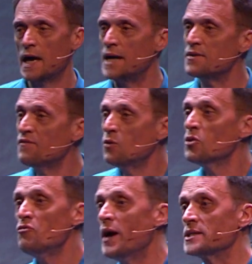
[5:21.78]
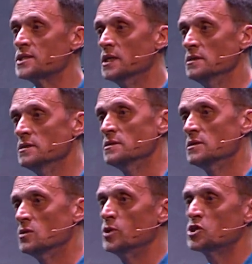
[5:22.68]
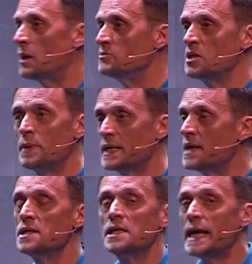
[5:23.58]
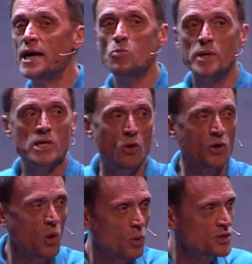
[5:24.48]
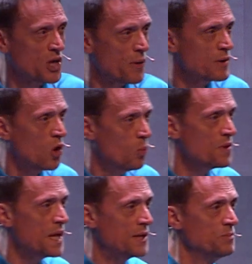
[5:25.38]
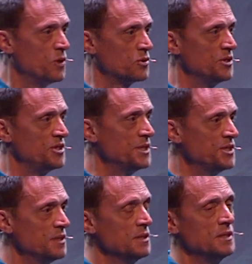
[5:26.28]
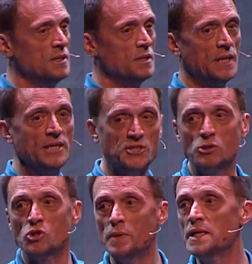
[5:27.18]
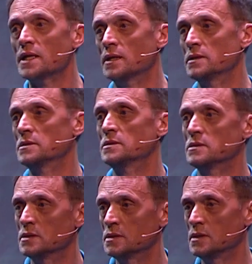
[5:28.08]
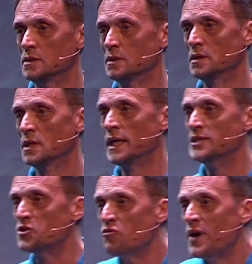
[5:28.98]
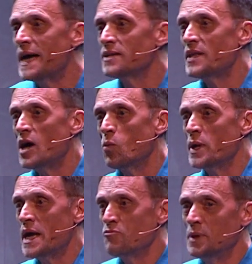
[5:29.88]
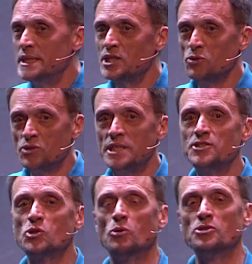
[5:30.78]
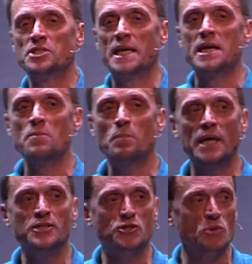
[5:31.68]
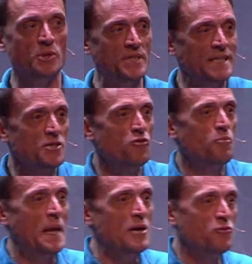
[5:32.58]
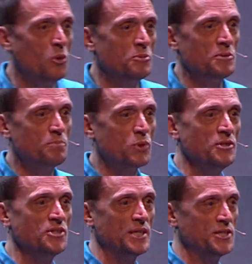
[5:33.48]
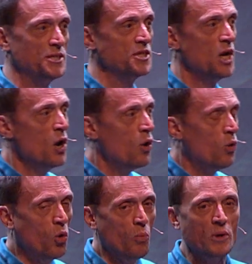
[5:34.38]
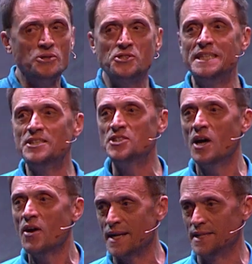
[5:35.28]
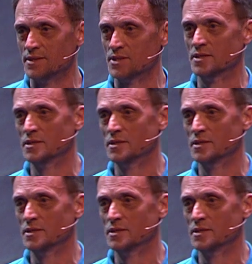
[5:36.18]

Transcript: And a fourth factor, which comes up again and again when you look at what's going wrong with our democracies, is social media is the fact that we have political discourse taking place through a set of platforms and processes almost designed